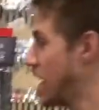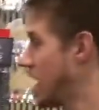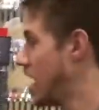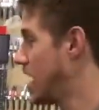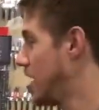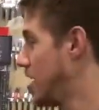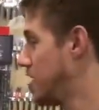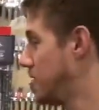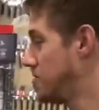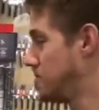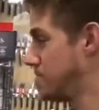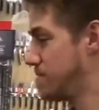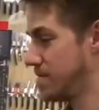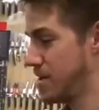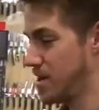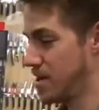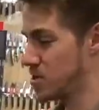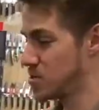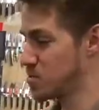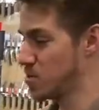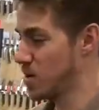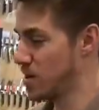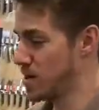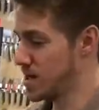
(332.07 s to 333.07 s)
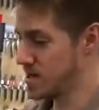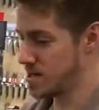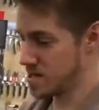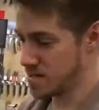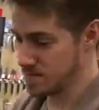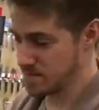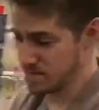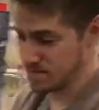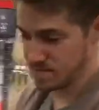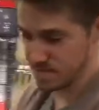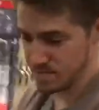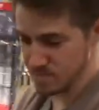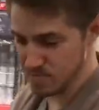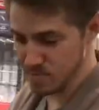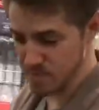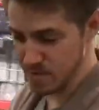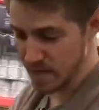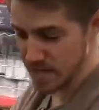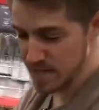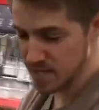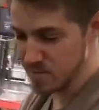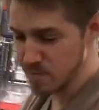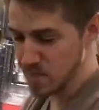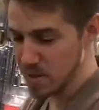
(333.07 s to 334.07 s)
Um, here's one,
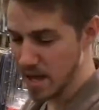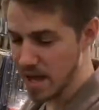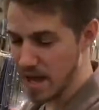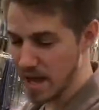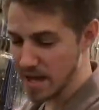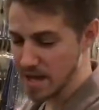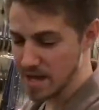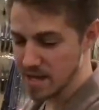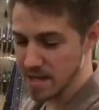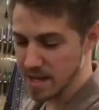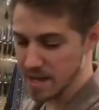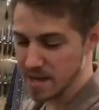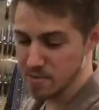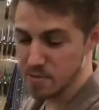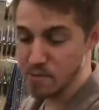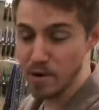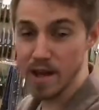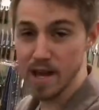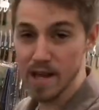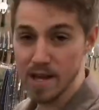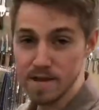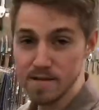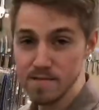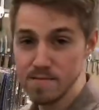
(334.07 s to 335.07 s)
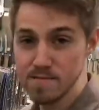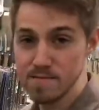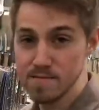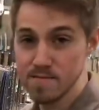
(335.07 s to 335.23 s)
it's, it's black and red.